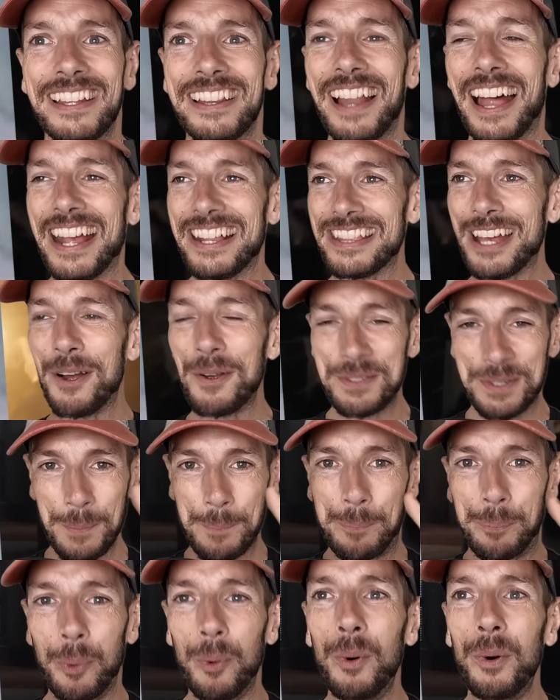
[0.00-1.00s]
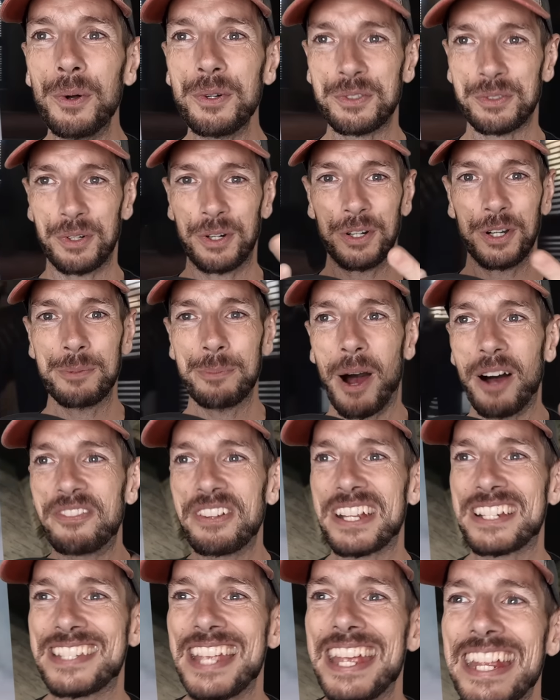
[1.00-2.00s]
like there was a boardroom of
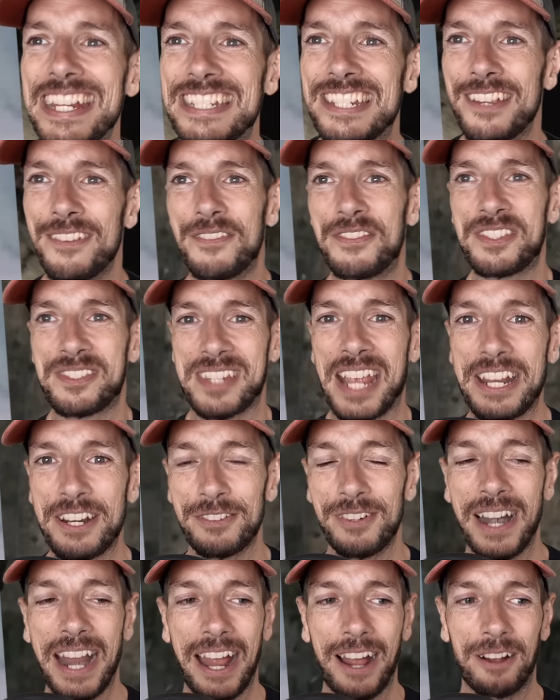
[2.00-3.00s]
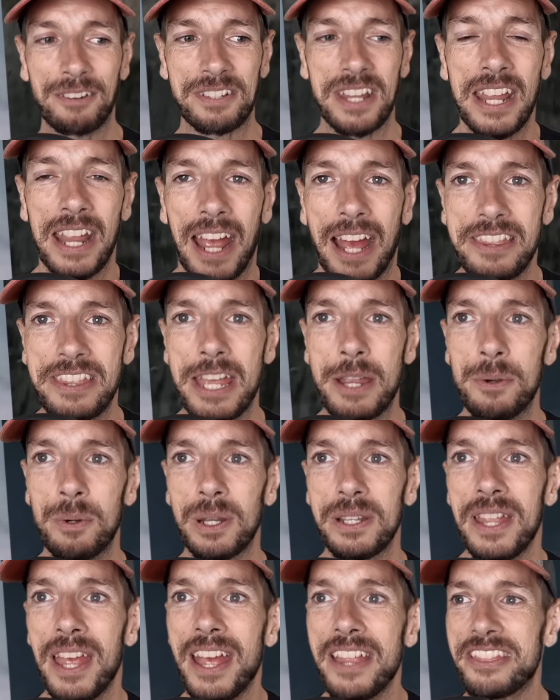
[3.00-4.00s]
executives sat around and they
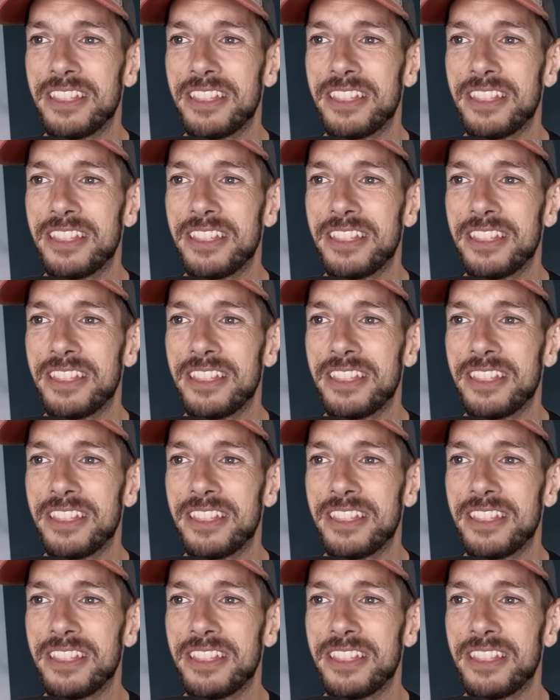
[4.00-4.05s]
were